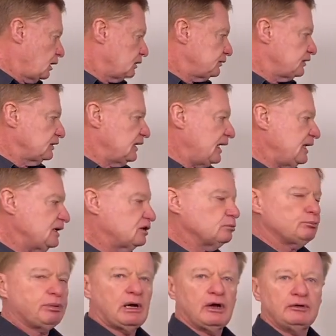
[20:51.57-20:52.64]
The land
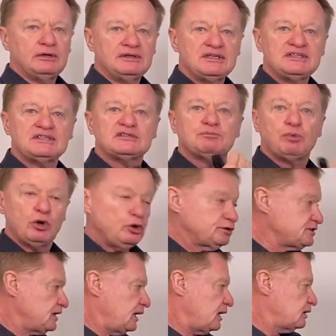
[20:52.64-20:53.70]
component, this is per
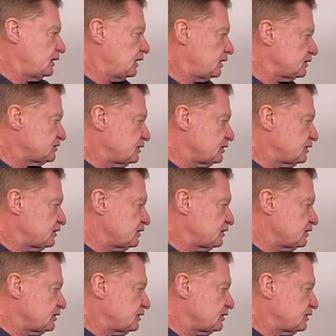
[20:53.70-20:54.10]
townhouse,